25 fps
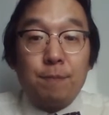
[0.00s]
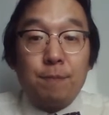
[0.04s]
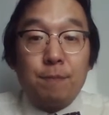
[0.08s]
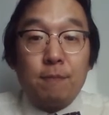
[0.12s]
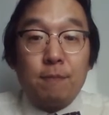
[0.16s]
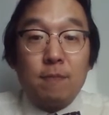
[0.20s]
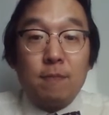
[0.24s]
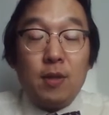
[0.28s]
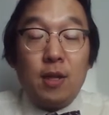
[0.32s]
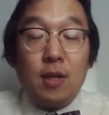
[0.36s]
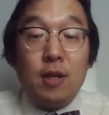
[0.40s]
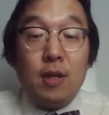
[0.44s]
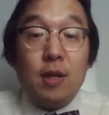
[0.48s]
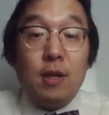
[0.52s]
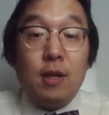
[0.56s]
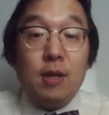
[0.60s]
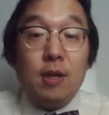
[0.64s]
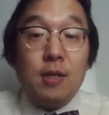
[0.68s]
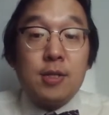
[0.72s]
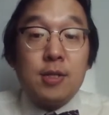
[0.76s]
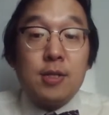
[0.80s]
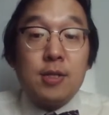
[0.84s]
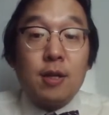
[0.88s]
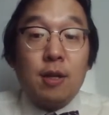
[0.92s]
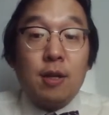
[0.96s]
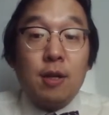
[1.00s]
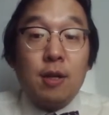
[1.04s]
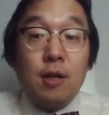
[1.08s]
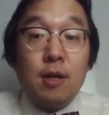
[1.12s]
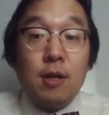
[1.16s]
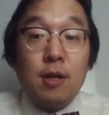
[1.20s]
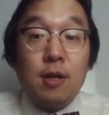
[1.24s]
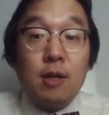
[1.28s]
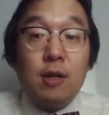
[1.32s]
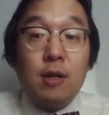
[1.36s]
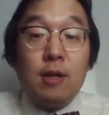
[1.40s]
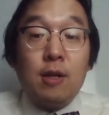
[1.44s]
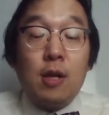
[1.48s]
is
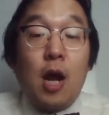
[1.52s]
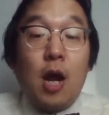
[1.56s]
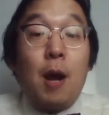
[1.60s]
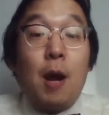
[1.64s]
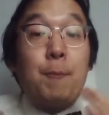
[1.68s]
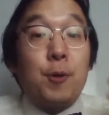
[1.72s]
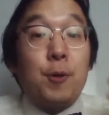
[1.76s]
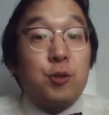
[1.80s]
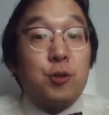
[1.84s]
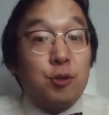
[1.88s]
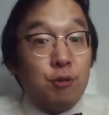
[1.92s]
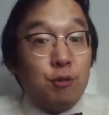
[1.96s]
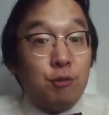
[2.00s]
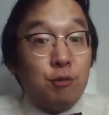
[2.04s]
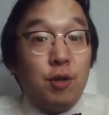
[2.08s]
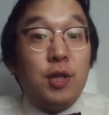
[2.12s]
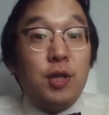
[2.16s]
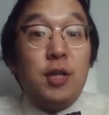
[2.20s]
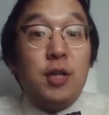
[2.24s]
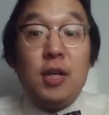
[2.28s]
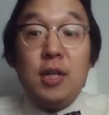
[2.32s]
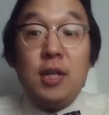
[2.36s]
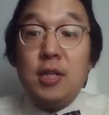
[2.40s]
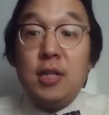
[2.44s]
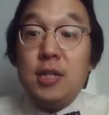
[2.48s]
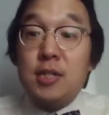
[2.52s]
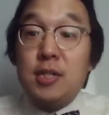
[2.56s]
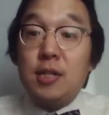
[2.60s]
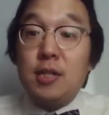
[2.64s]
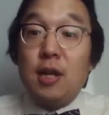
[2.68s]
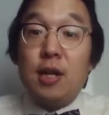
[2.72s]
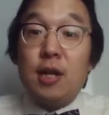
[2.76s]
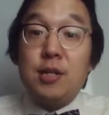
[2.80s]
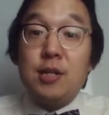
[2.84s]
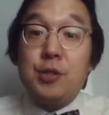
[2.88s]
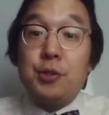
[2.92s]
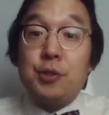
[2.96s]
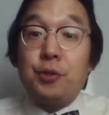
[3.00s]
a opportunity in disguise
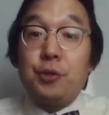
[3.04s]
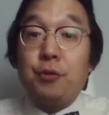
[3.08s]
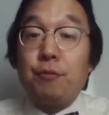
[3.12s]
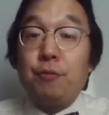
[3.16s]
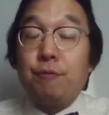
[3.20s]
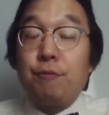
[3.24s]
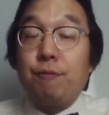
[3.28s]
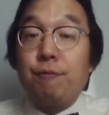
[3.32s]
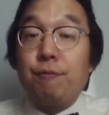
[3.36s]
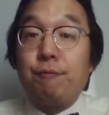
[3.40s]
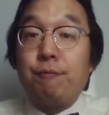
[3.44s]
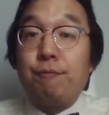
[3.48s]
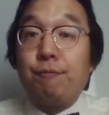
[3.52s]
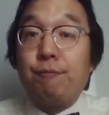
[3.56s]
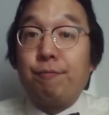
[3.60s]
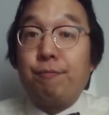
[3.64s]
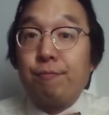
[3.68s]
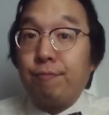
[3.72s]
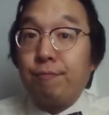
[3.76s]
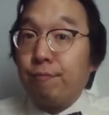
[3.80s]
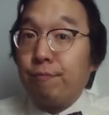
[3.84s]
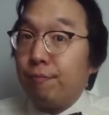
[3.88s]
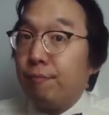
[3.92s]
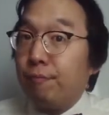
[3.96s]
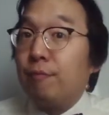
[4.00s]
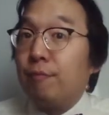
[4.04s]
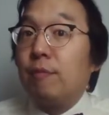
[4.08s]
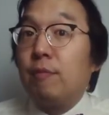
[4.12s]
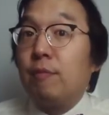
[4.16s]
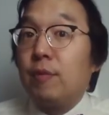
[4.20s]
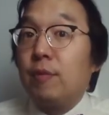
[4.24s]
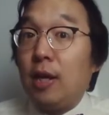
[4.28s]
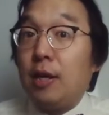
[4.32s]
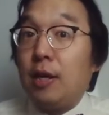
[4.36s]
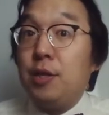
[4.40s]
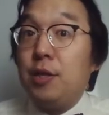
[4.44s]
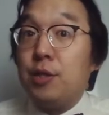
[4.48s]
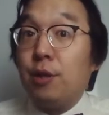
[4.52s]
of
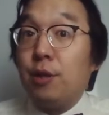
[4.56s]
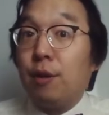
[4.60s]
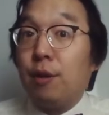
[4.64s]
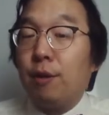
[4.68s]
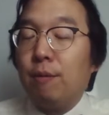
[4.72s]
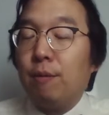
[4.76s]
danger,